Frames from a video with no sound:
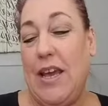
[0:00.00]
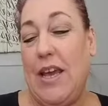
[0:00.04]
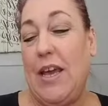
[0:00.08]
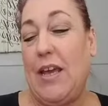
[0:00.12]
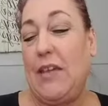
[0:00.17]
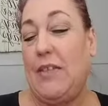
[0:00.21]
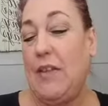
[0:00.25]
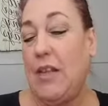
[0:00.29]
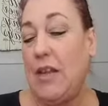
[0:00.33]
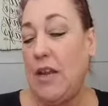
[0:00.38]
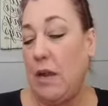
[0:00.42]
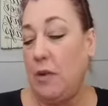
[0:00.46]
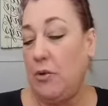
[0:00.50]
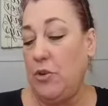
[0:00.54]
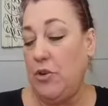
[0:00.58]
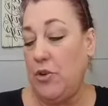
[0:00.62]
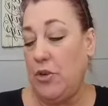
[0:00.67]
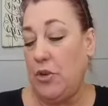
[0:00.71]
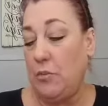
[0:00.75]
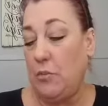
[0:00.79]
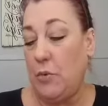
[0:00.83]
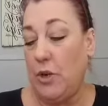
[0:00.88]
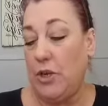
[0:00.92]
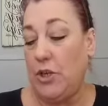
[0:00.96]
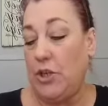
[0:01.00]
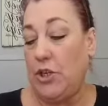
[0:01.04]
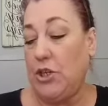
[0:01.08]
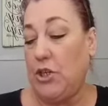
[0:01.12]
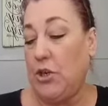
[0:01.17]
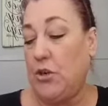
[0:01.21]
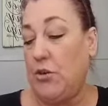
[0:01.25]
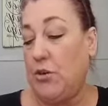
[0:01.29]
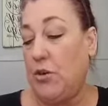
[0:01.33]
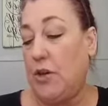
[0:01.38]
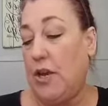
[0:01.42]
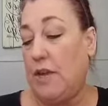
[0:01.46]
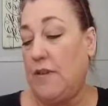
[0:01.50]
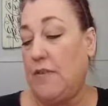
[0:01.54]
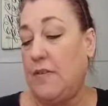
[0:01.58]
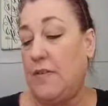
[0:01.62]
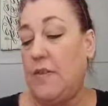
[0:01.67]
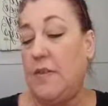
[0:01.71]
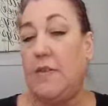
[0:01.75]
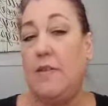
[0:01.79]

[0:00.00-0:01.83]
And then I did want to show you guys,